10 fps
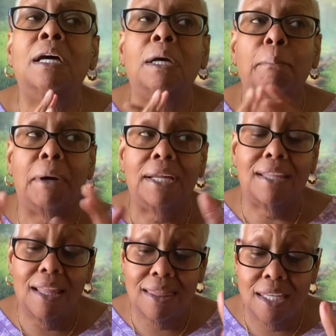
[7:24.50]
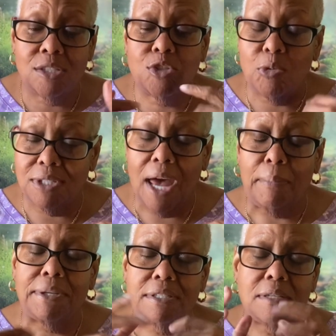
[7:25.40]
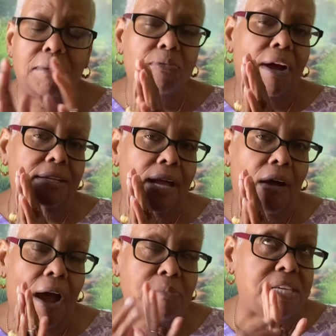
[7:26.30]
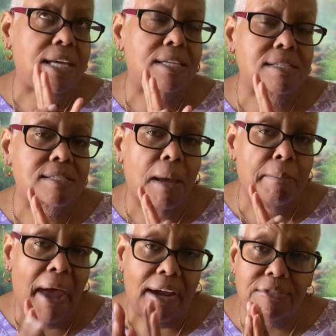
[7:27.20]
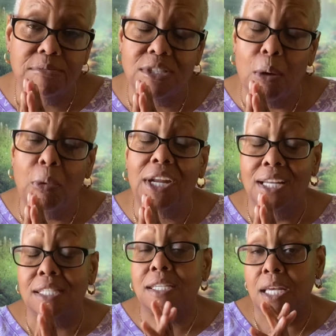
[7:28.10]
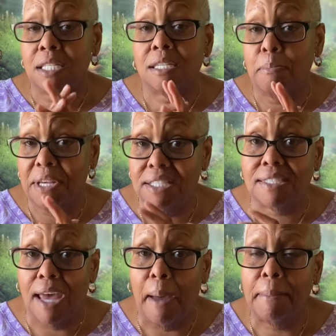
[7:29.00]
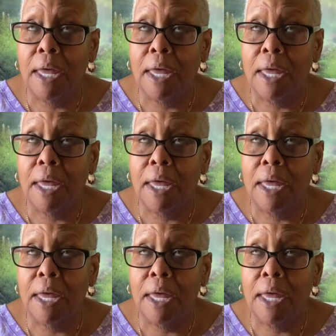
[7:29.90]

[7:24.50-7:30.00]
but this is what's happening to me right now. I'm taking a step back from someone, and it's a big step.